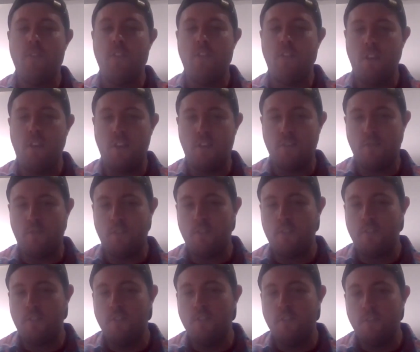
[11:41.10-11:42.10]
my very next
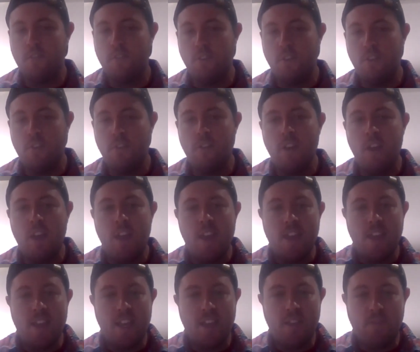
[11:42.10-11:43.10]
question. So
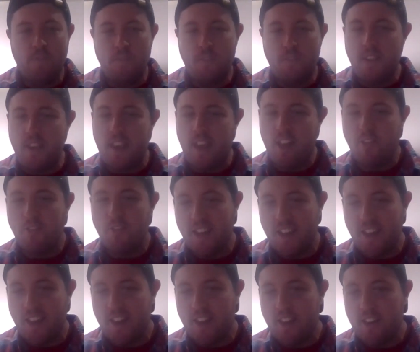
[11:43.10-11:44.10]
if now
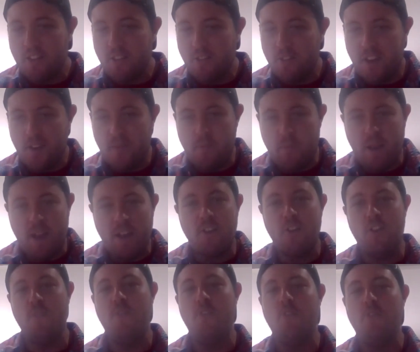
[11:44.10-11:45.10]
Dan, looking back
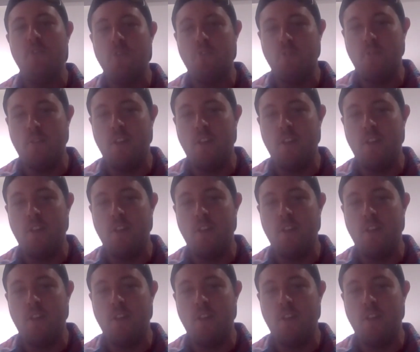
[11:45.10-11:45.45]
over your